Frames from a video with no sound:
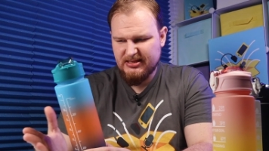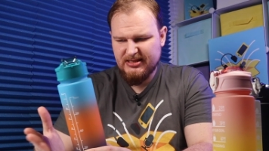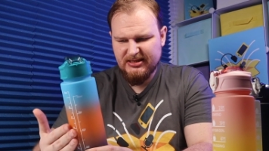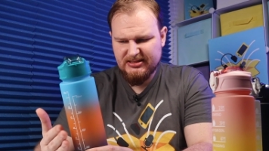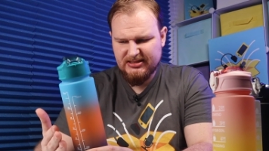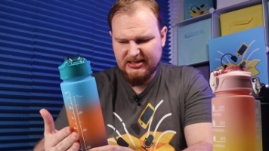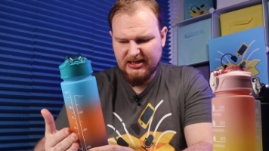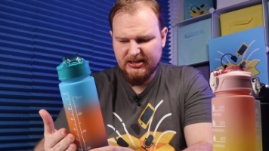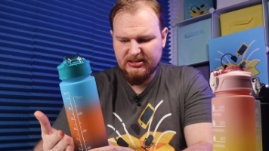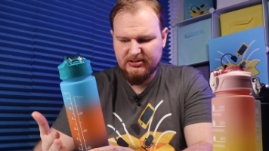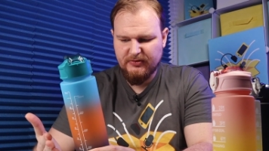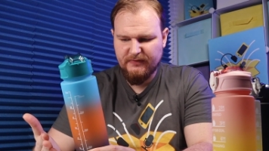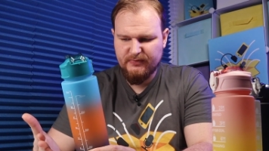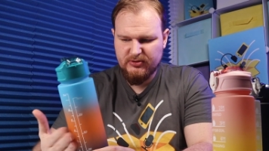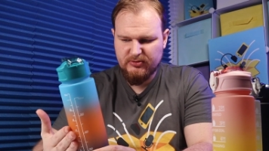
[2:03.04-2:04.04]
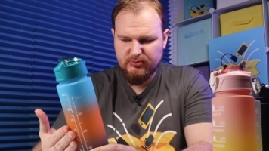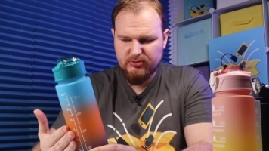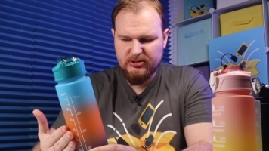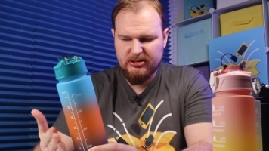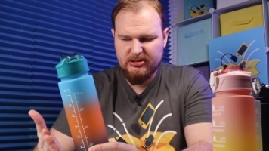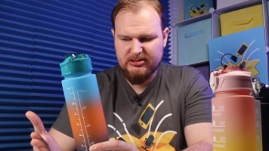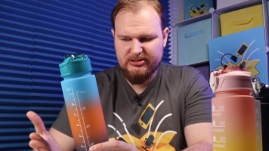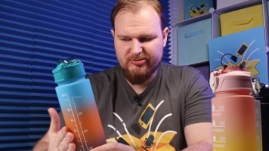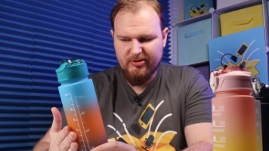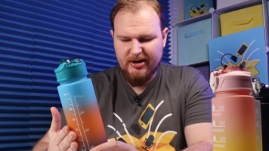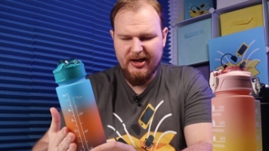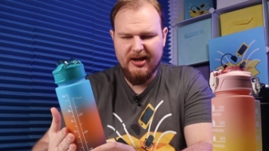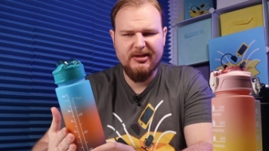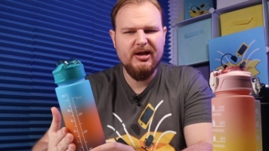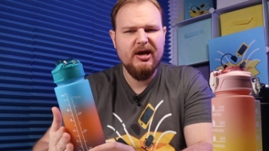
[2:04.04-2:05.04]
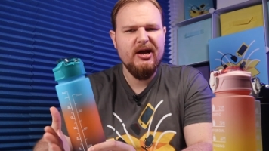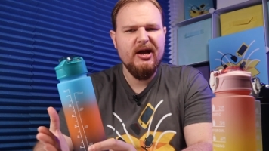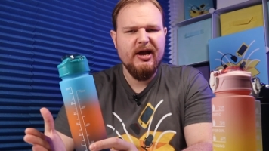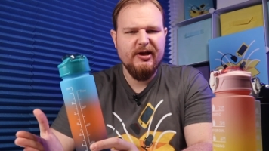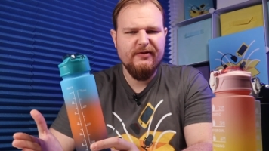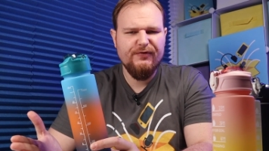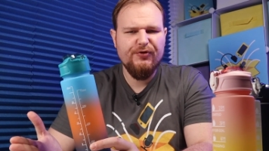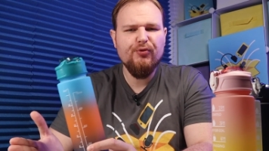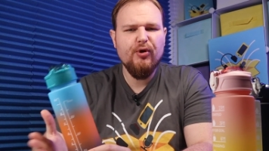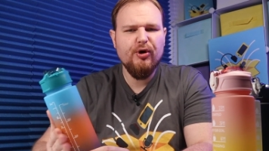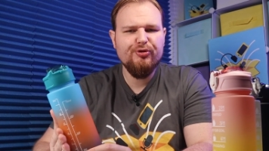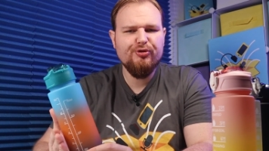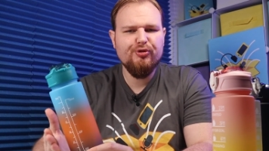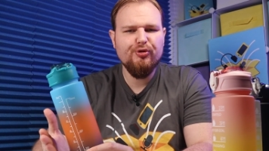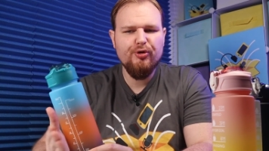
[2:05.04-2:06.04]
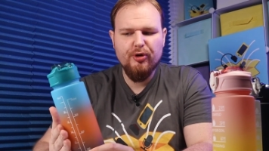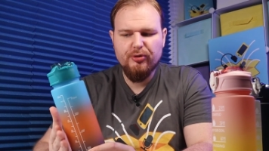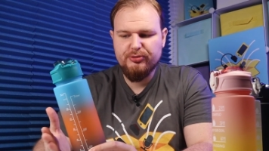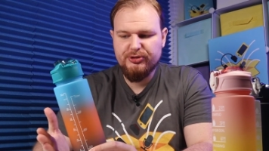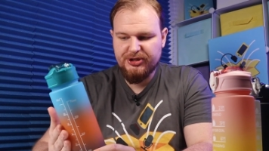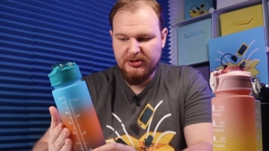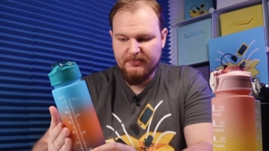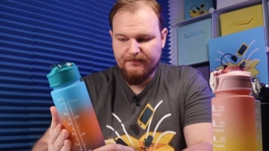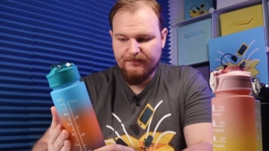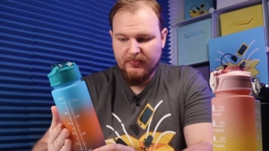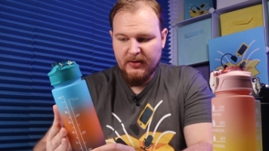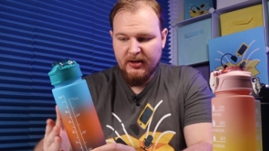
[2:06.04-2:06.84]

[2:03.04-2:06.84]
this size of the butter is great if you want to go gym.